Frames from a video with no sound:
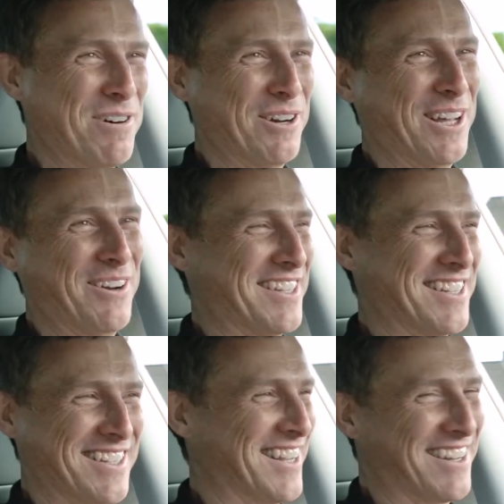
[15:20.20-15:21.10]
Poor
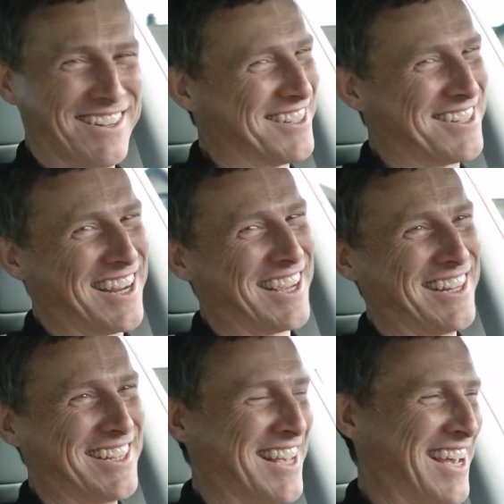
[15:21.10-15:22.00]
Lewis is like
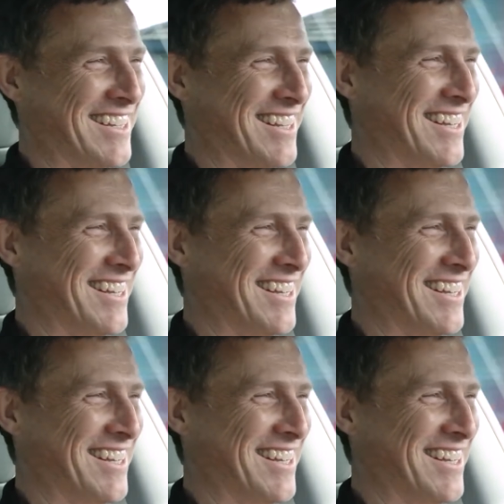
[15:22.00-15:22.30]
shaking his head.